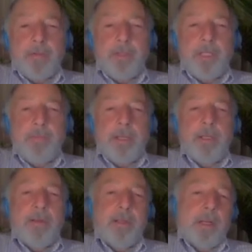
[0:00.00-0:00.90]
We
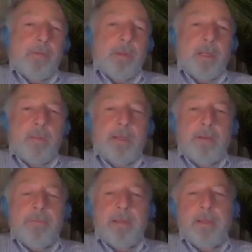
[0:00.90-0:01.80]
typically start with some
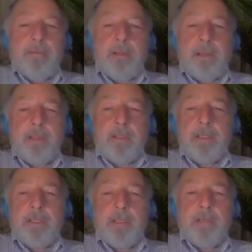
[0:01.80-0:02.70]
surface level
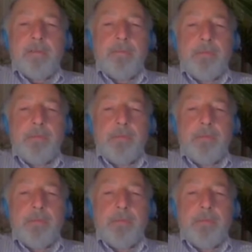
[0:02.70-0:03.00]
synergies,